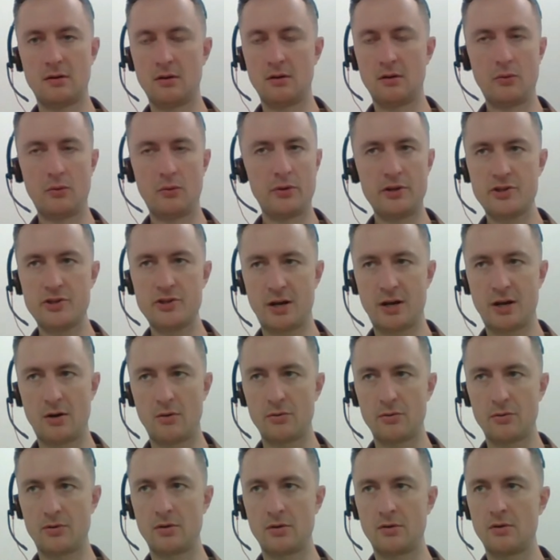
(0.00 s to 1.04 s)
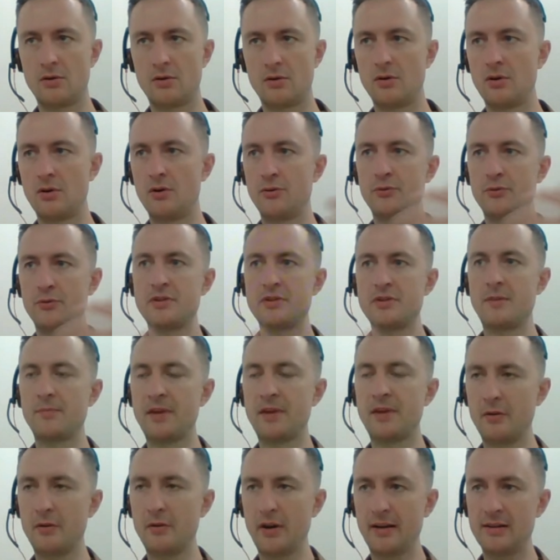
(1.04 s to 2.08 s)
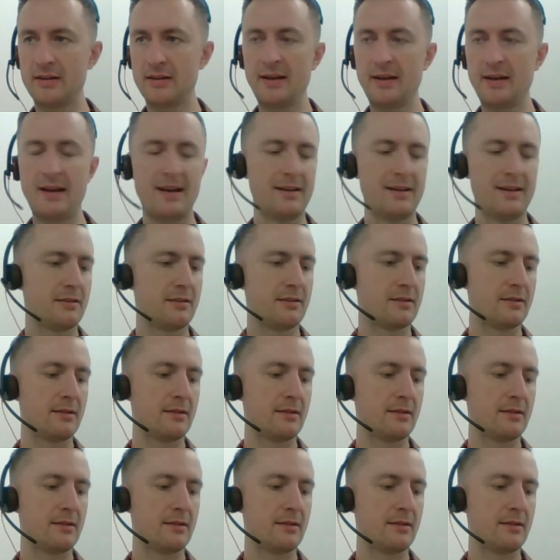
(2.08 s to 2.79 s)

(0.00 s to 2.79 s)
reach out to them directly, and